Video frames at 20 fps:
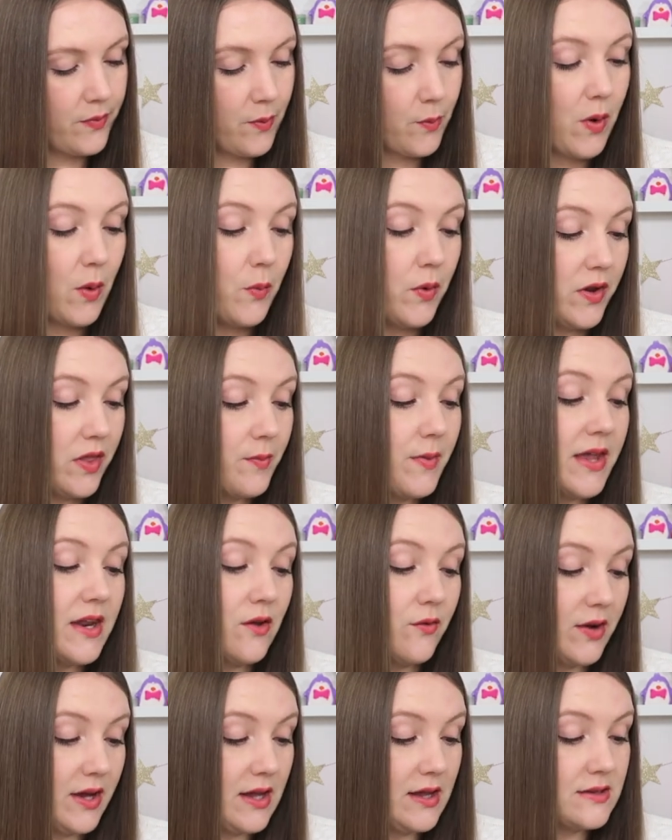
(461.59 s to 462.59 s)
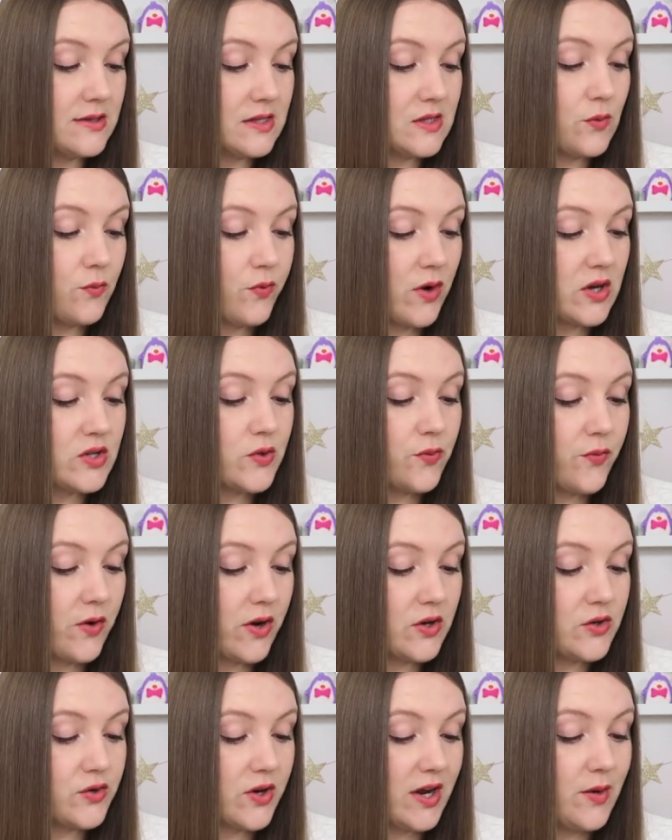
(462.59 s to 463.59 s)
well, one of the main ingredients is fresh
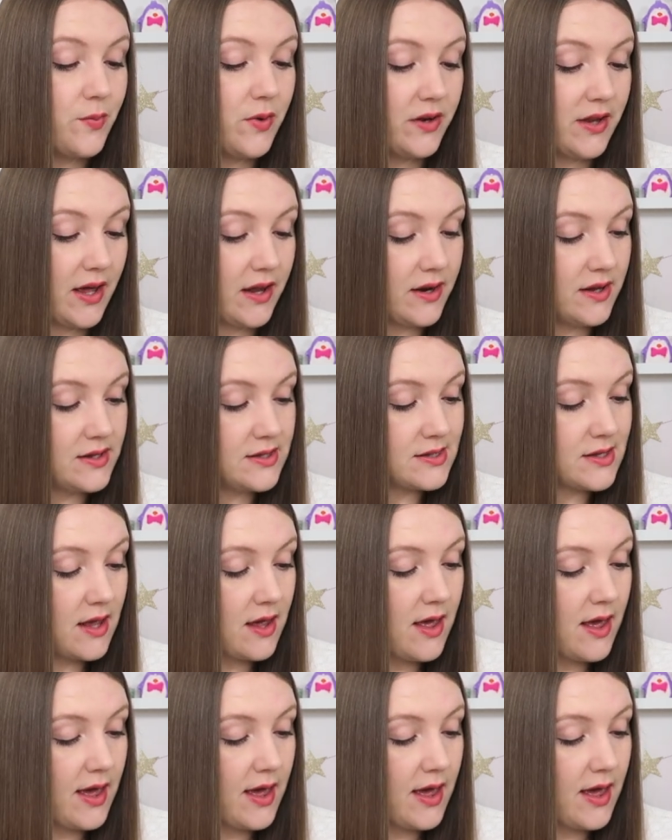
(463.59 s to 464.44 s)
fair trade bananas